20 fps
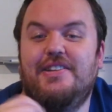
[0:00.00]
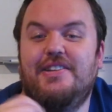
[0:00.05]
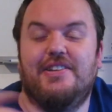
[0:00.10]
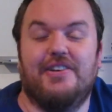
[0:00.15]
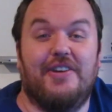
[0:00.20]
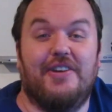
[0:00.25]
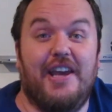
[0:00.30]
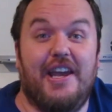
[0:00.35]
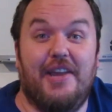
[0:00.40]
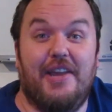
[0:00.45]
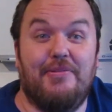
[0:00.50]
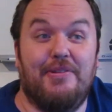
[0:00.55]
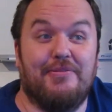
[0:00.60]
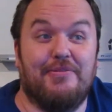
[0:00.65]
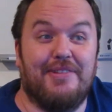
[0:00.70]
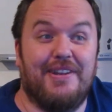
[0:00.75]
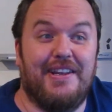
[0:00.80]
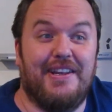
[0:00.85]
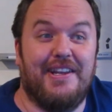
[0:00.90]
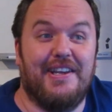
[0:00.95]
don't have me
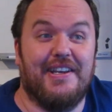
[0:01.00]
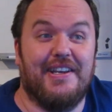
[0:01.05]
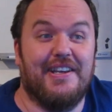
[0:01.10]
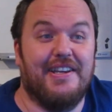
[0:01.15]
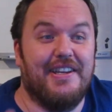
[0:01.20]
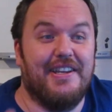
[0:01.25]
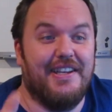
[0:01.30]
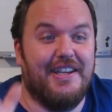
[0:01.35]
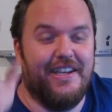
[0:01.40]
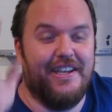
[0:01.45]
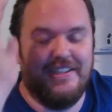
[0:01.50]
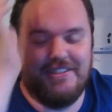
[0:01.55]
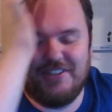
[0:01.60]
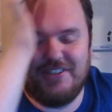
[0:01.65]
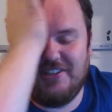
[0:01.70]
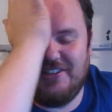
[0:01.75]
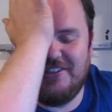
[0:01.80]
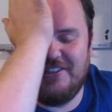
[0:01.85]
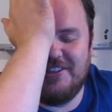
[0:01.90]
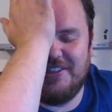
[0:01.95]
reading. It's
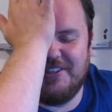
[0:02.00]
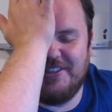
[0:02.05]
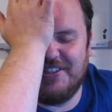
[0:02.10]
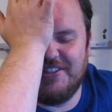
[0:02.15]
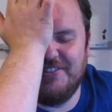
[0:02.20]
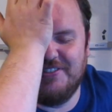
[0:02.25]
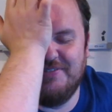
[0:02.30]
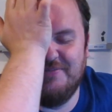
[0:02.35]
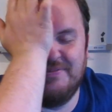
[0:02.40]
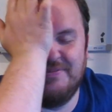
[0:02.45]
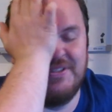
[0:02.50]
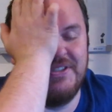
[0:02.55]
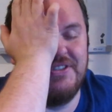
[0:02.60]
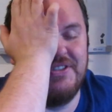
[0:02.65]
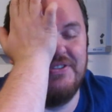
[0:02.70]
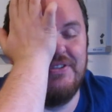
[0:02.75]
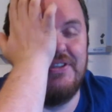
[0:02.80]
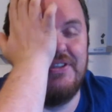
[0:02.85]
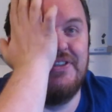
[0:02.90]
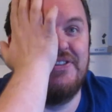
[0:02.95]
hard to
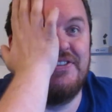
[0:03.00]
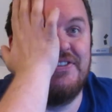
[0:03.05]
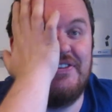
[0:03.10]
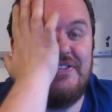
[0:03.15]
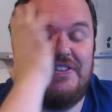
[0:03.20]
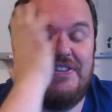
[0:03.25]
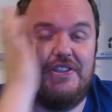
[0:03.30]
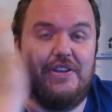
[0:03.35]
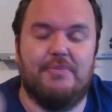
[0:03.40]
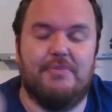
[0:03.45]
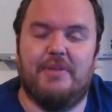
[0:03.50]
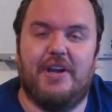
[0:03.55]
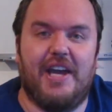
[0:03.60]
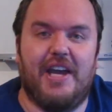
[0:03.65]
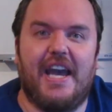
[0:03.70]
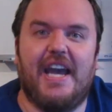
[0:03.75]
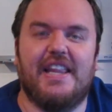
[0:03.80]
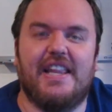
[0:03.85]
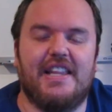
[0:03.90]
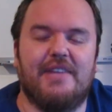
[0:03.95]
do all this stuff, although I
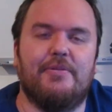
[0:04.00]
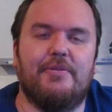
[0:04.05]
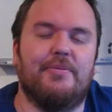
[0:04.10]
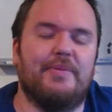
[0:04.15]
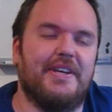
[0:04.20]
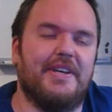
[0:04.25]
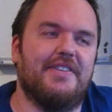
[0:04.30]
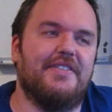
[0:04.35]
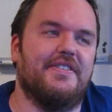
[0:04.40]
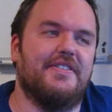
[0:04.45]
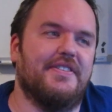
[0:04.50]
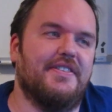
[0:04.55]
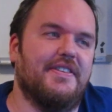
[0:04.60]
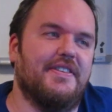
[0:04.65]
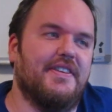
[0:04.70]
might ad-lib a bit.